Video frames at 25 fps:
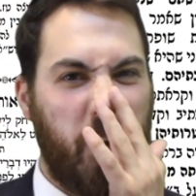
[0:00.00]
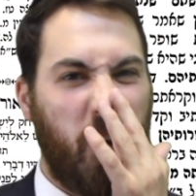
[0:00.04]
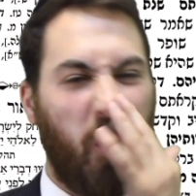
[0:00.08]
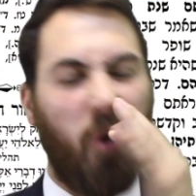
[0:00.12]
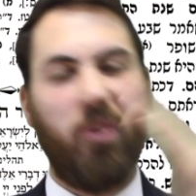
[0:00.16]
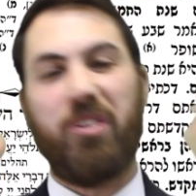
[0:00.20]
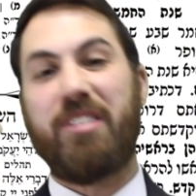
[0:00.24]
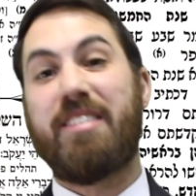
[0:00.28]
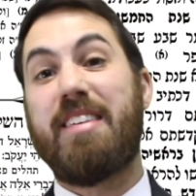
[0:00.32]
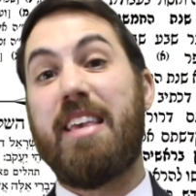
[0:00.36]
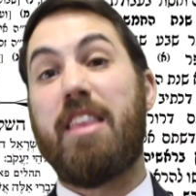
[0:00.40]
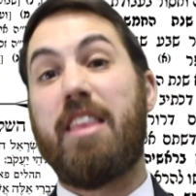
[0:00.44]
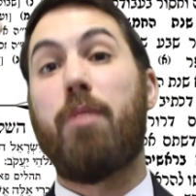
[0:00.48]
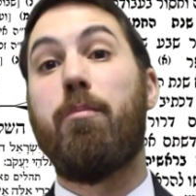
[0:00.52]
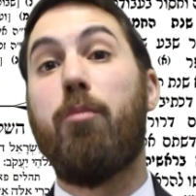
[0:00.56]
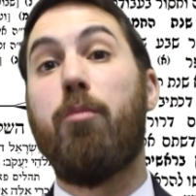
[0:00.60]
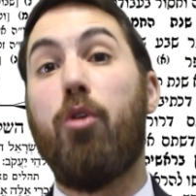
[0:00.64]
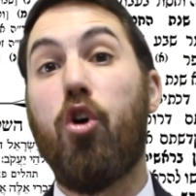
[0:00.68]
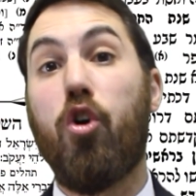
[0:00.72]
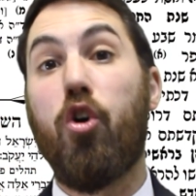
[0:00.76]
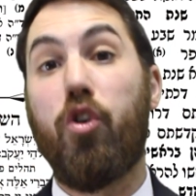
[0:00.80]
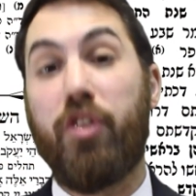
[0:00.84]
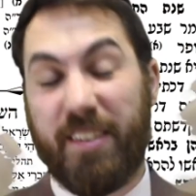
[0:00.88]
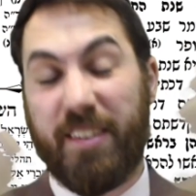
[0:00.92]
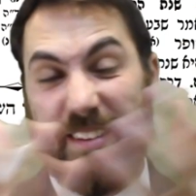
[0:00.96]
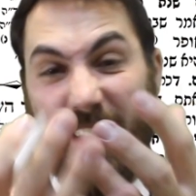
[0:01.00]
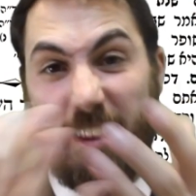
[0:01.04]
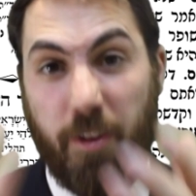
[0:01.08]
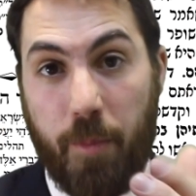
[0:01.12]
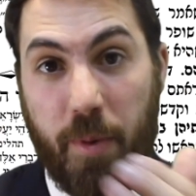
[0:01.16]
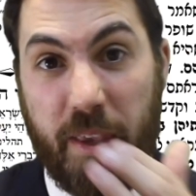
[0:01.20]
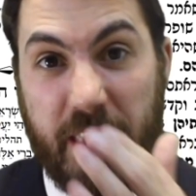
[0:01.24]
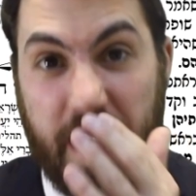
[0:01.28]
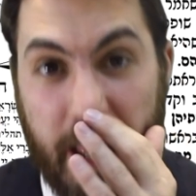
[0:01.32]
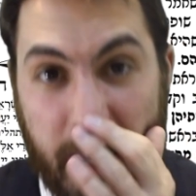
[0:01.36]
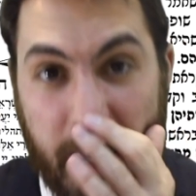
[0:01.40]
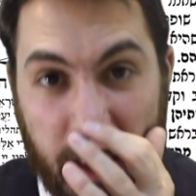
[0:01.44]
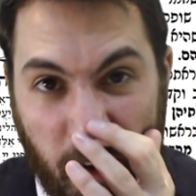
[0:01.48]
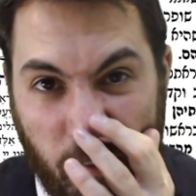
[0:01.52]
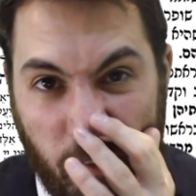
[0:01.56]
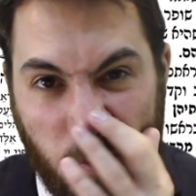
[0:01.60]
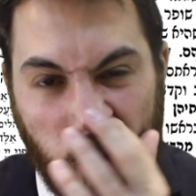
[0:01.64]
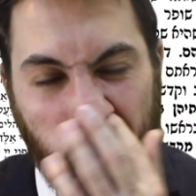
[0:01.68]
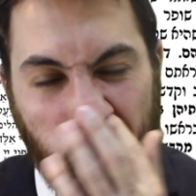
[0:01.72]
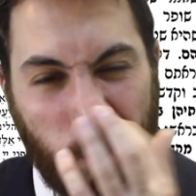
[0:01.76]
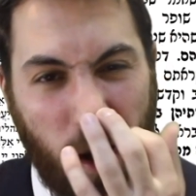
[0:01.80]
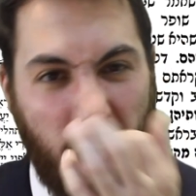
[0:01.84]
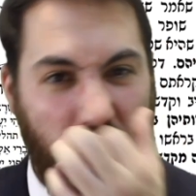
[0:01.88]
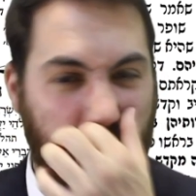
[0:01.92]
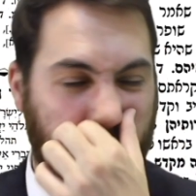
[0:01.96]
don't see the moon. It's at the beginning of the
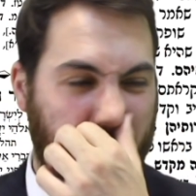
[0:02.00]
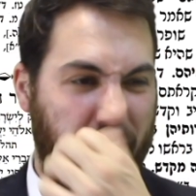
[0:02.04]
month.